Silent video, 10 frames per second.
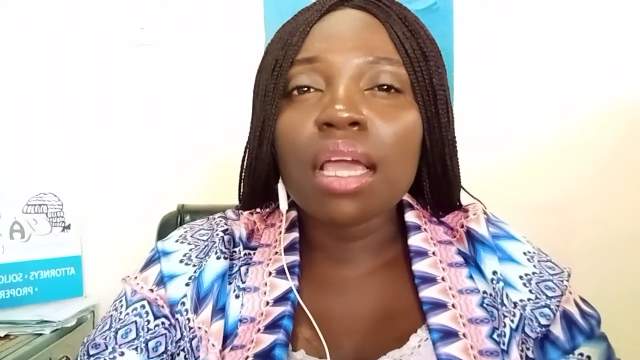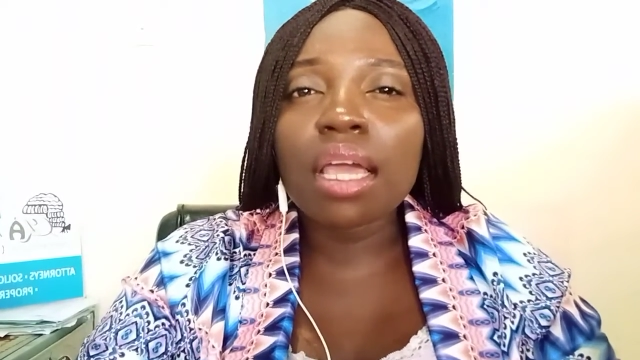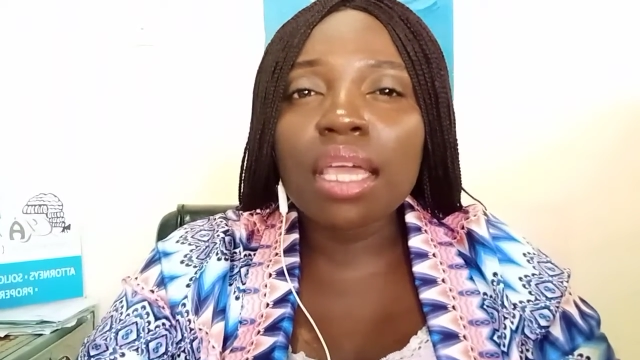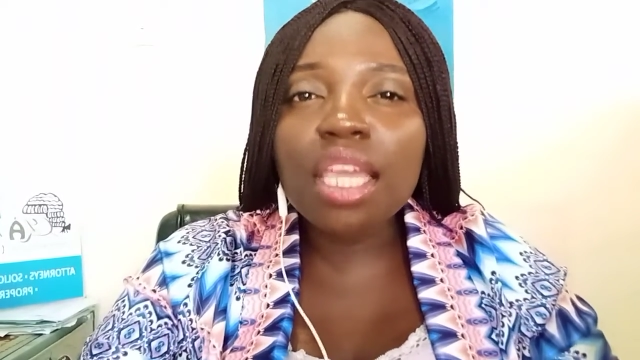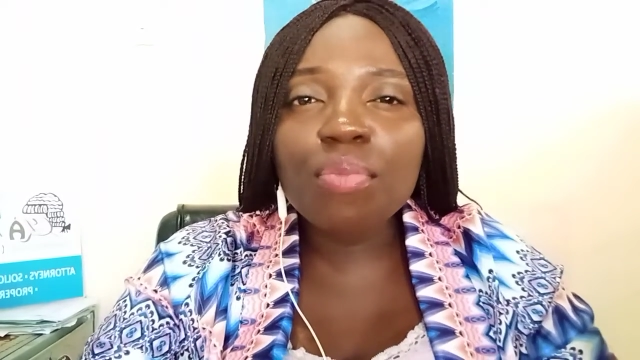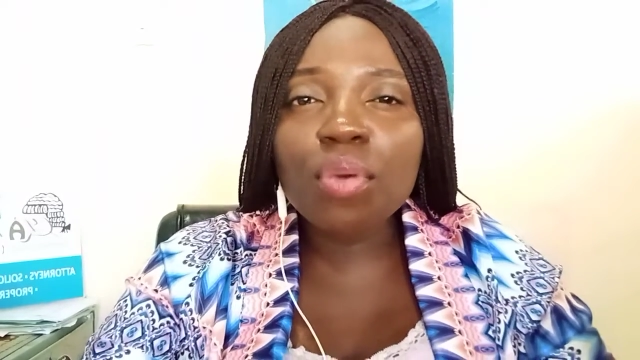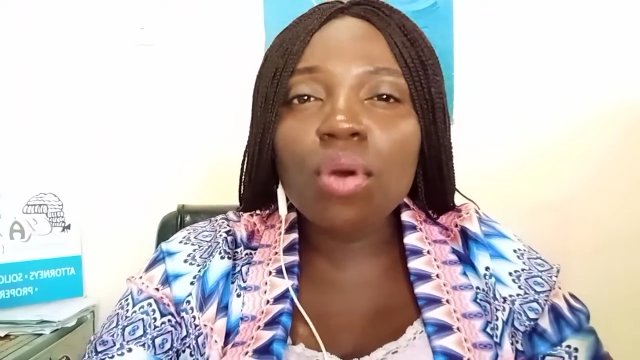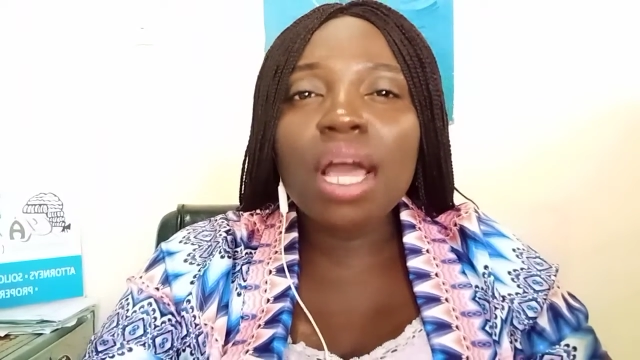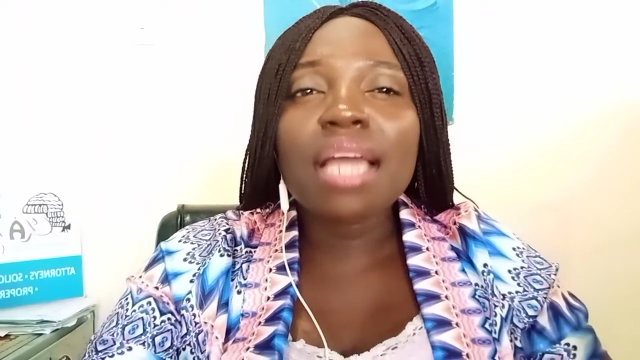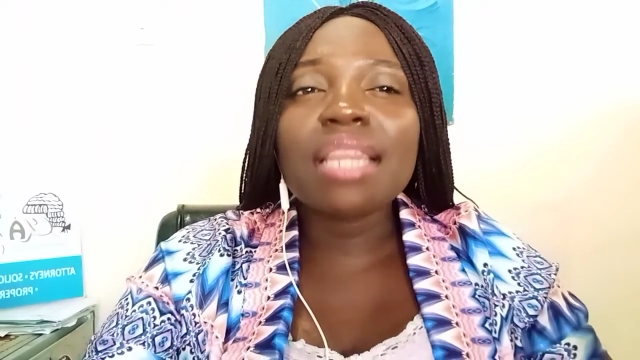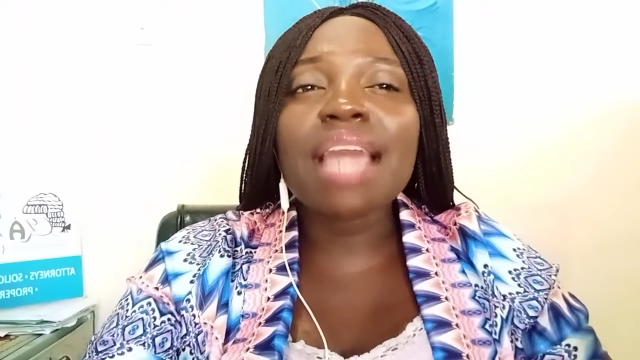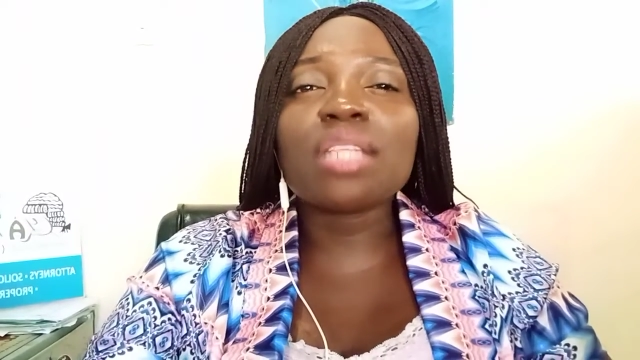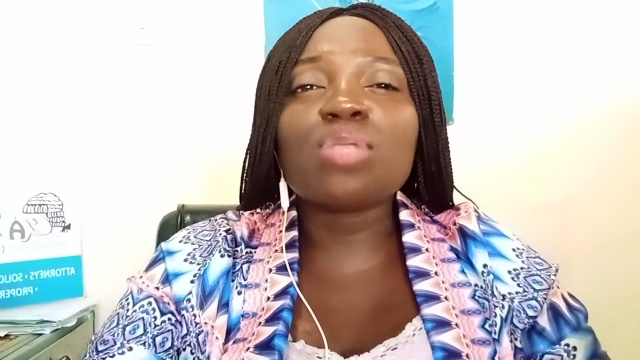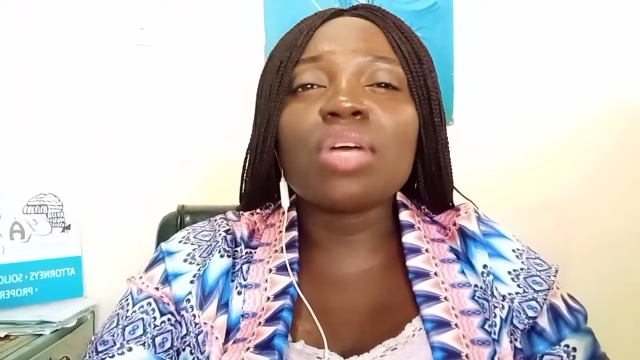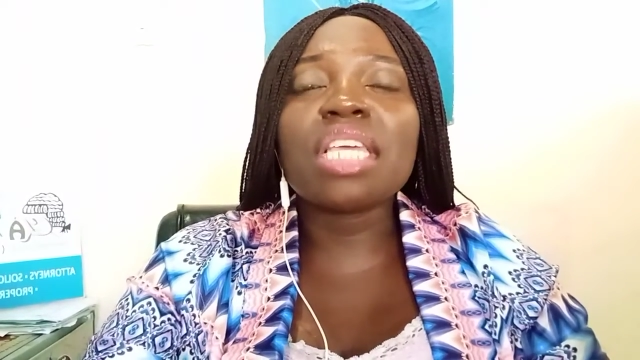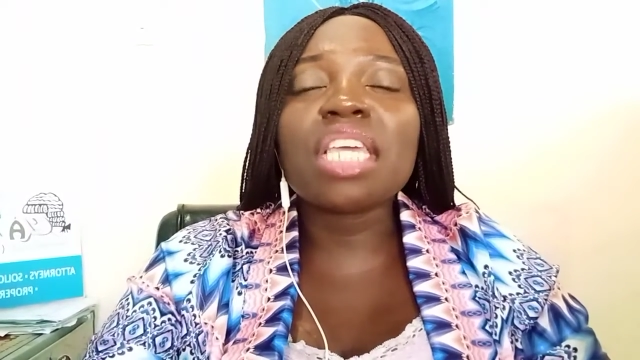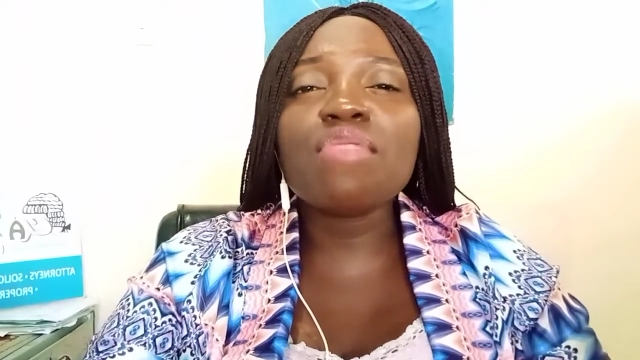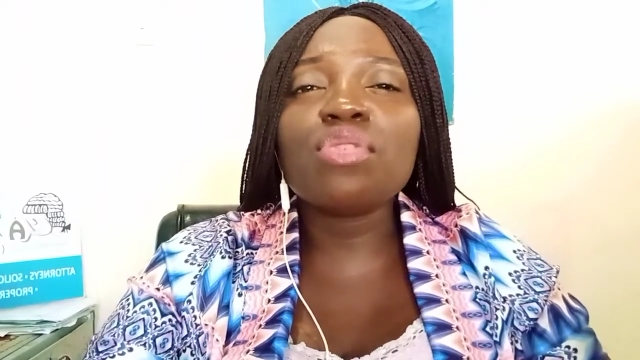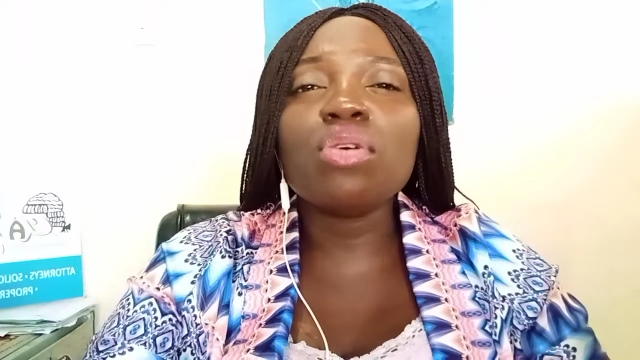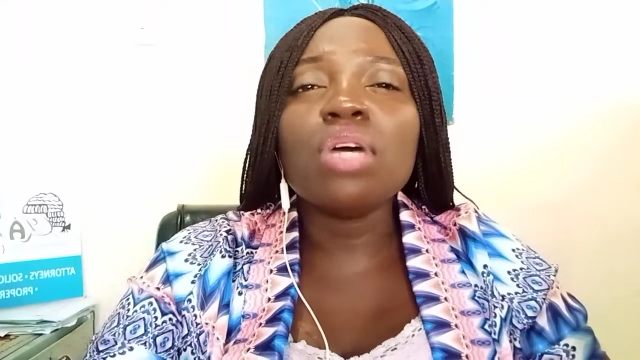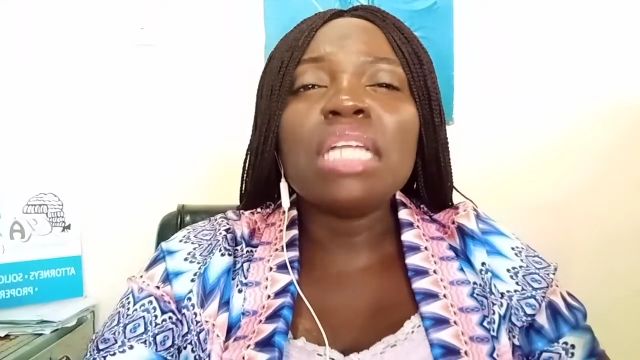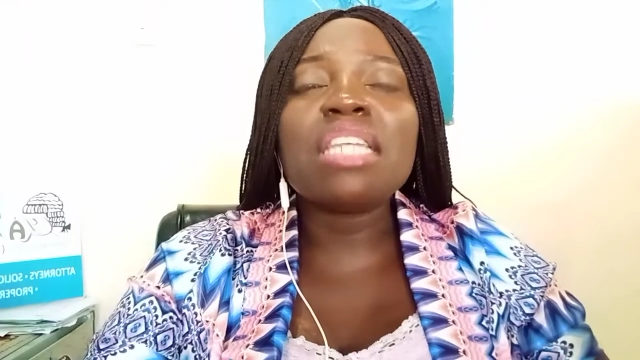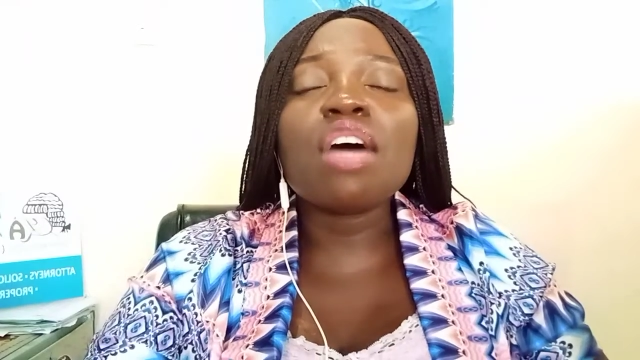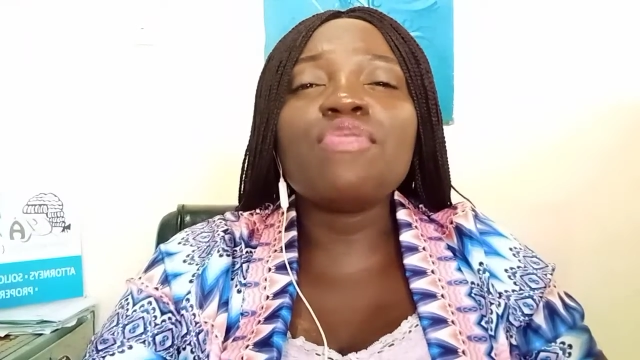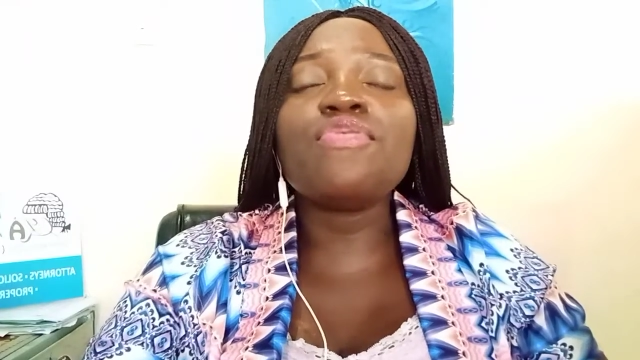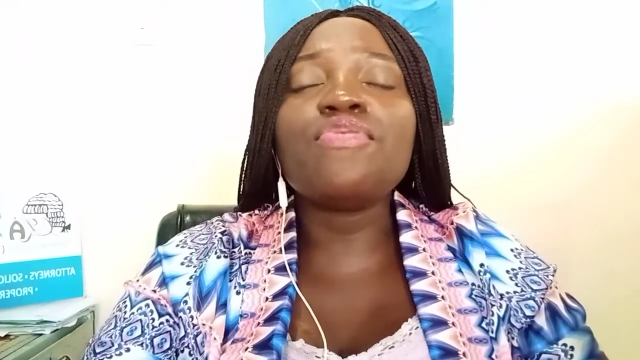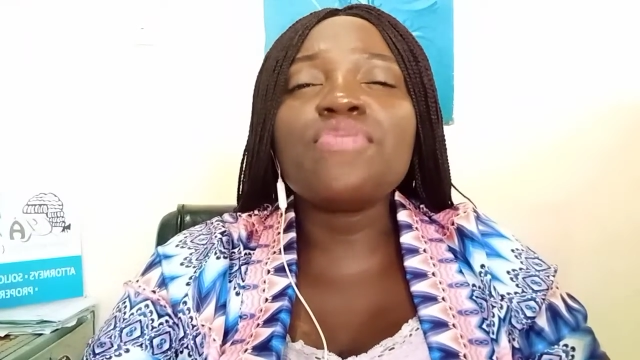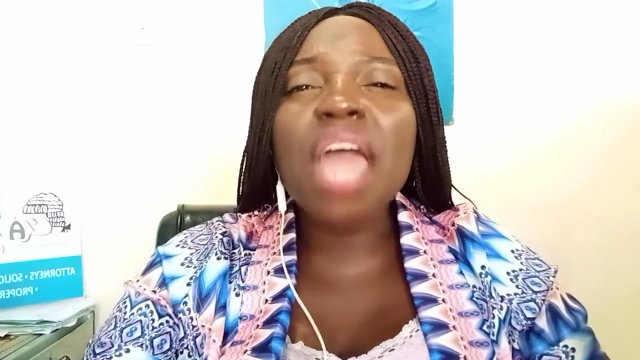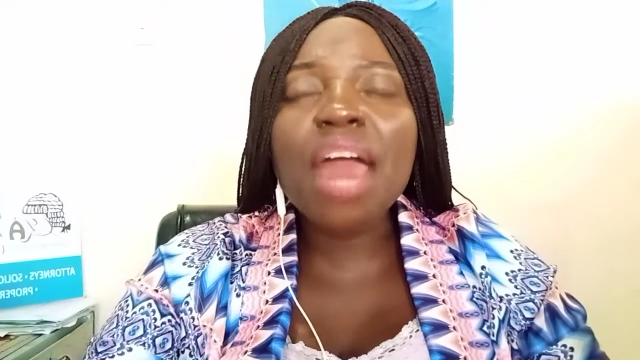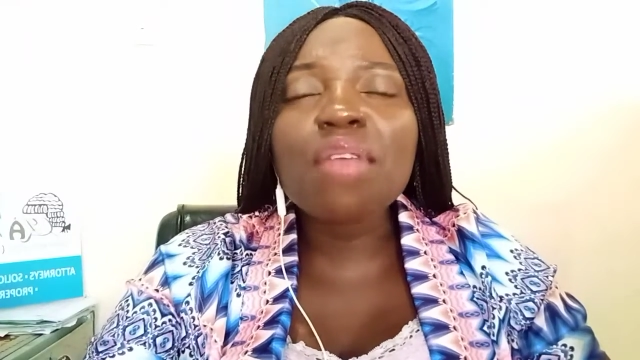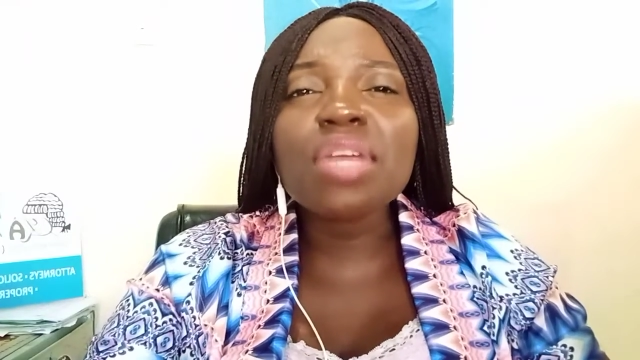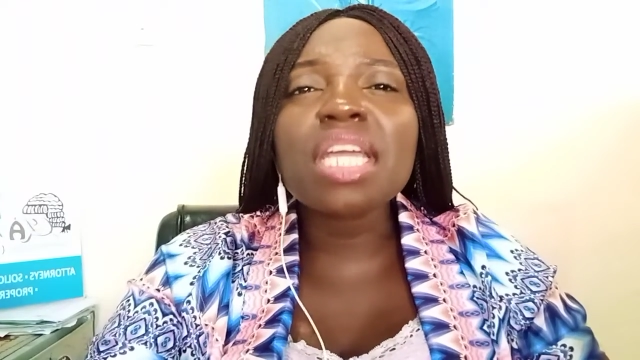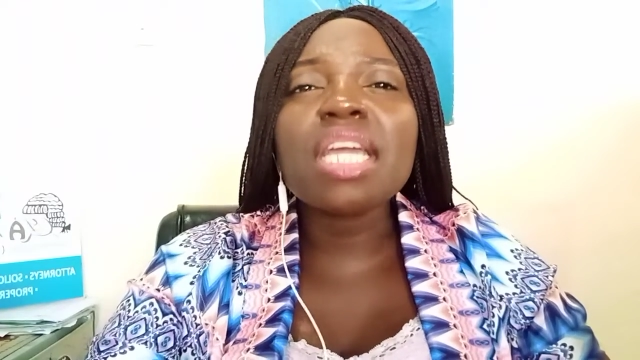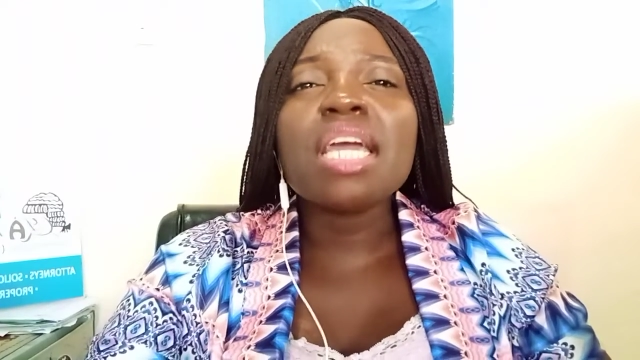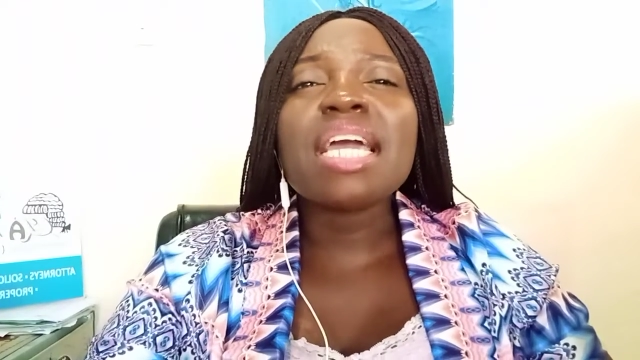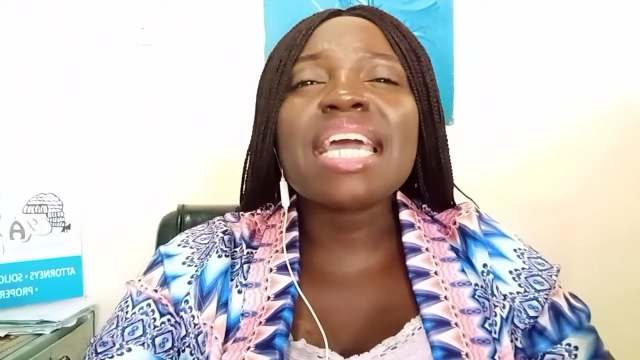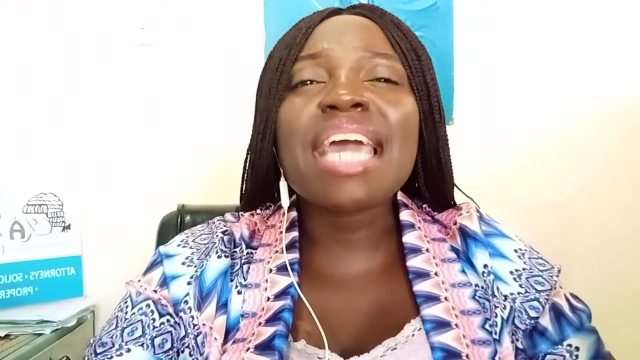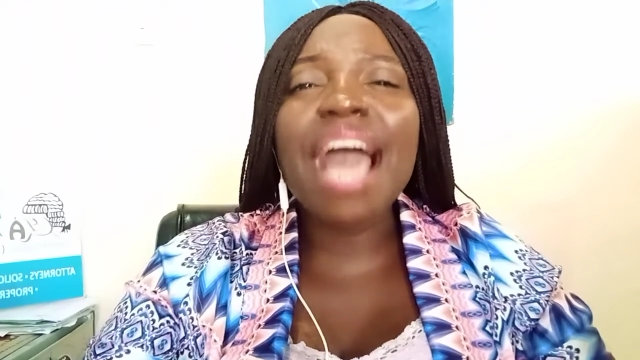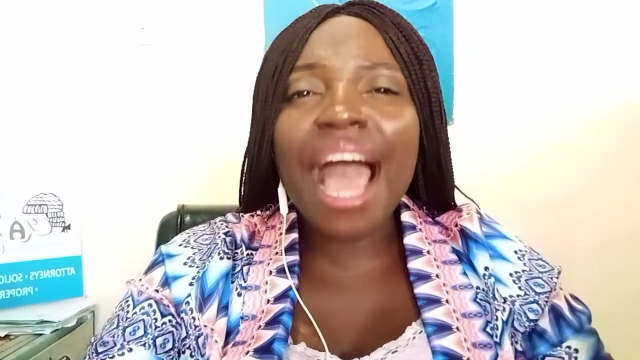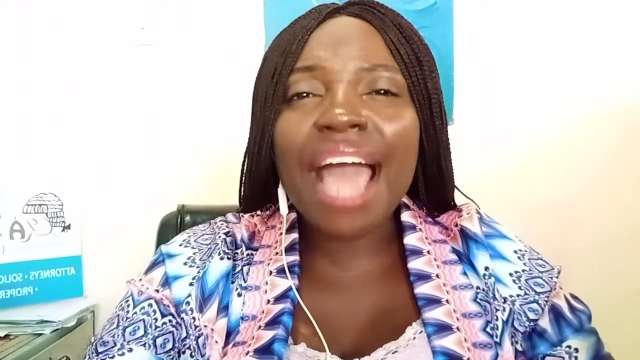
ebook that will give you the very guide.